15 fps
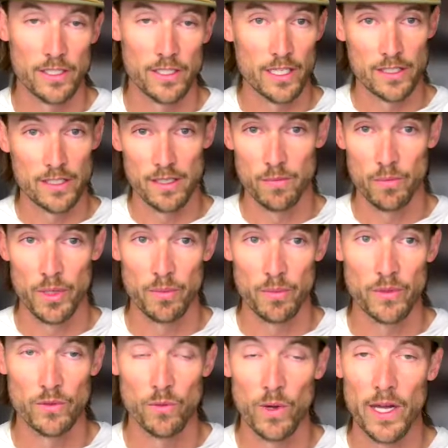It gets in
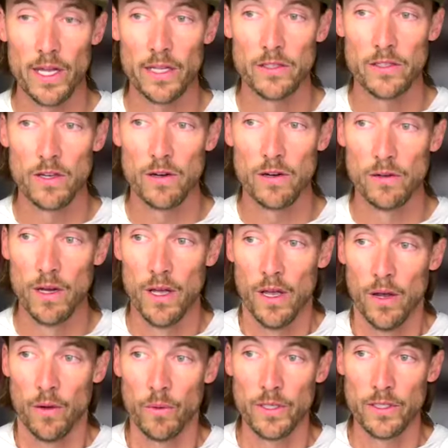people's way. So
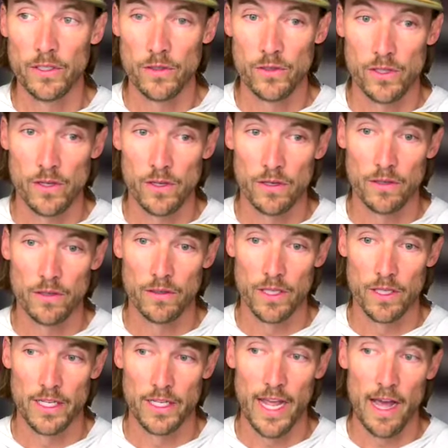we use the
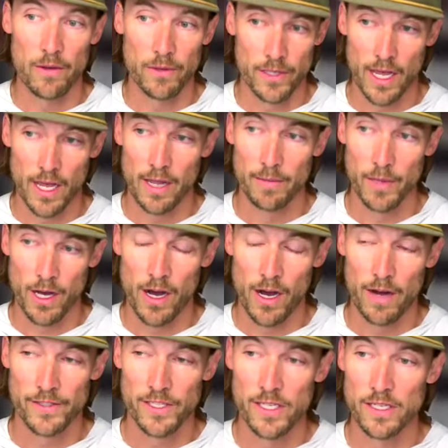downtime, the
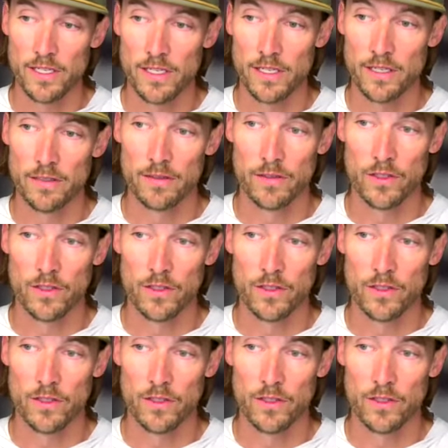off season,